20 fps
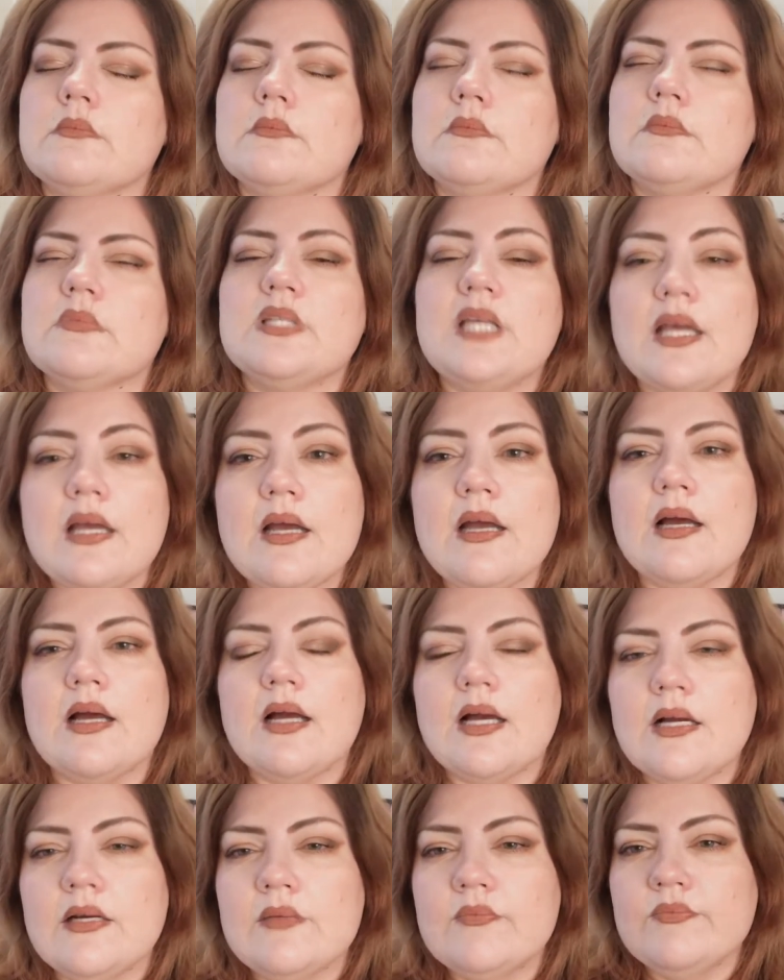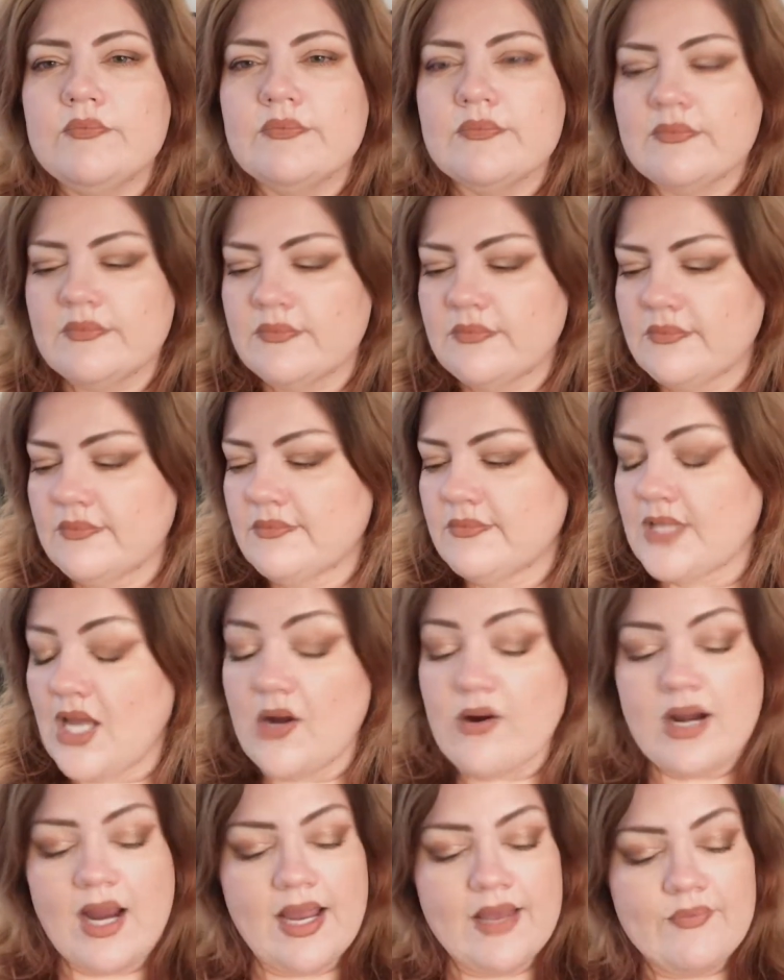Yeah. All
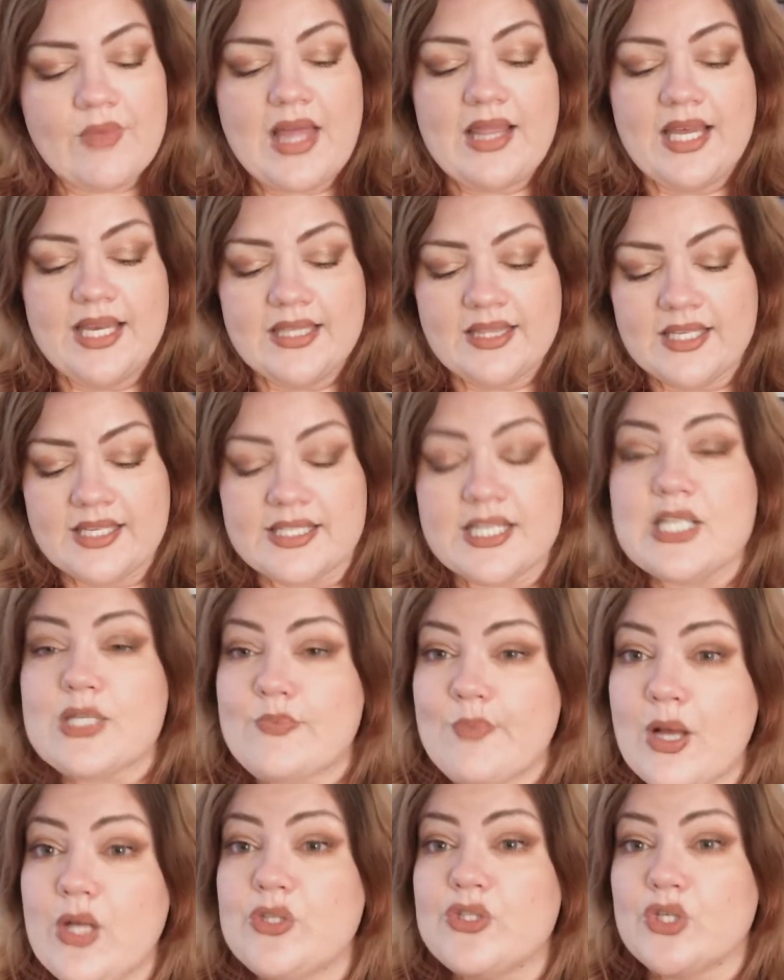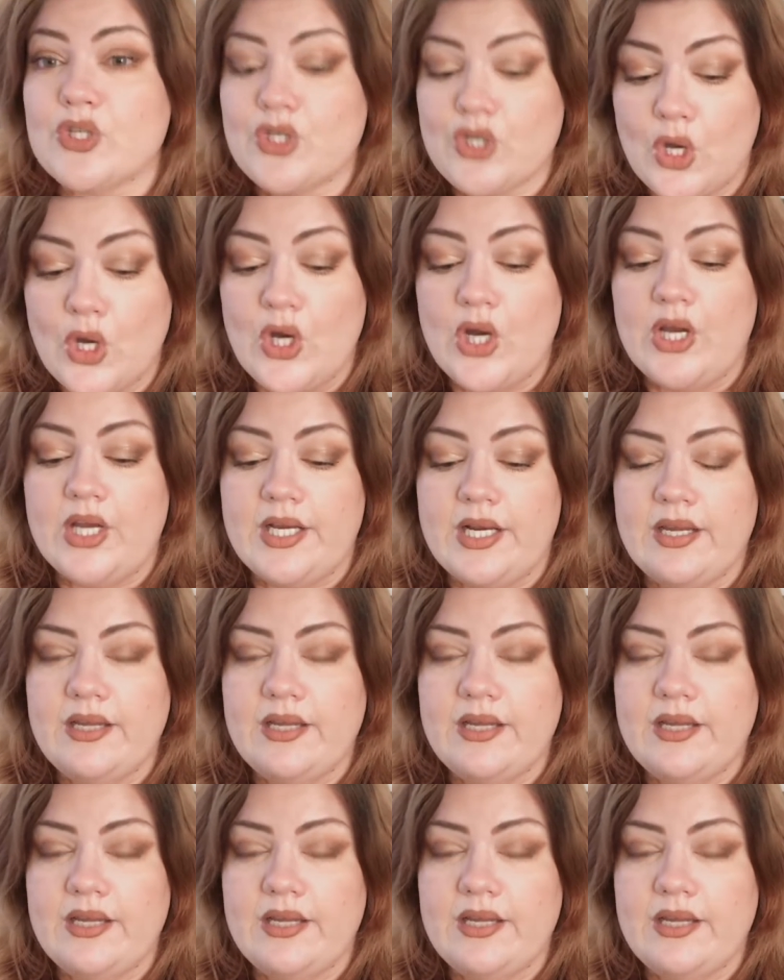right, I like this. It smells good.